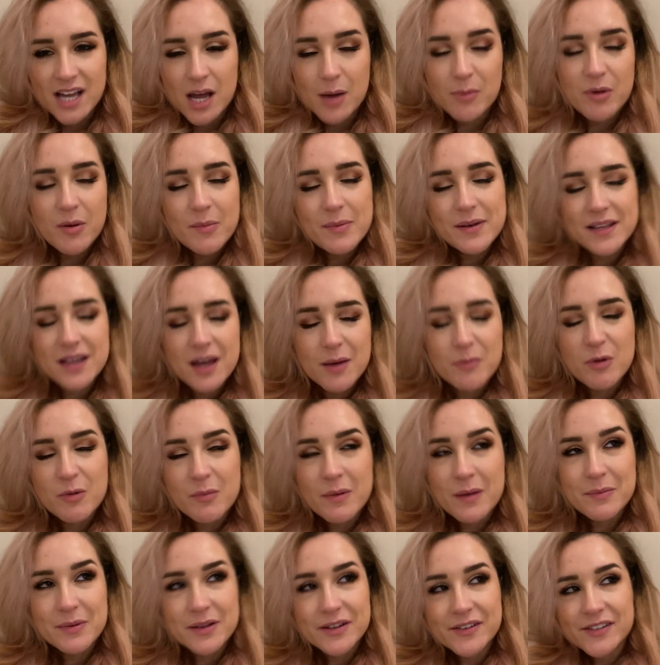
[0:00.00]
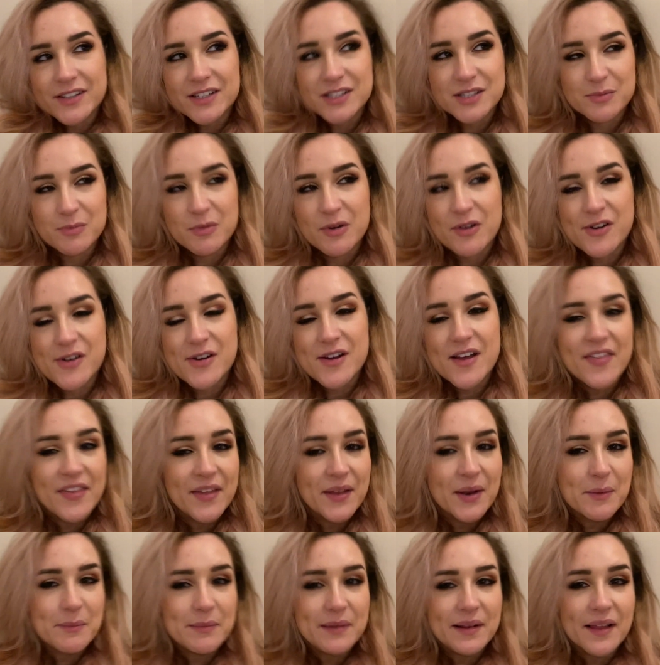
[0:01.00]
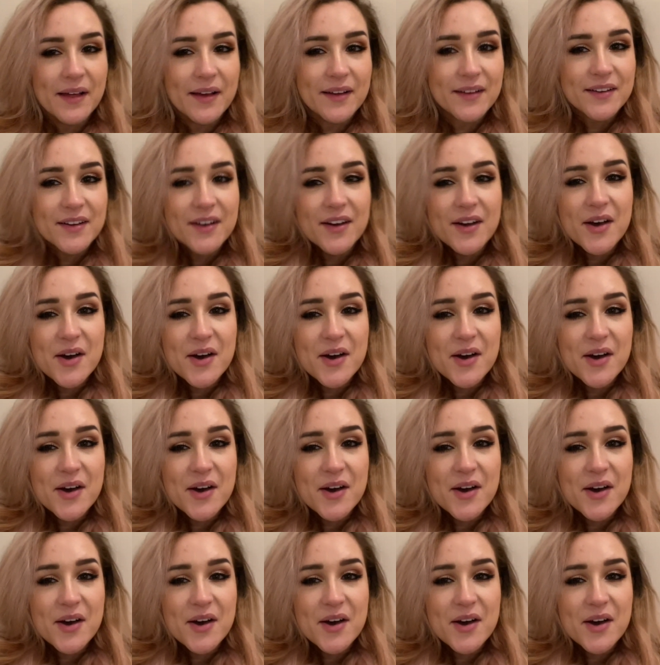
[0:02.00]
I'll probably come on my period tomorrow and then I'll be like,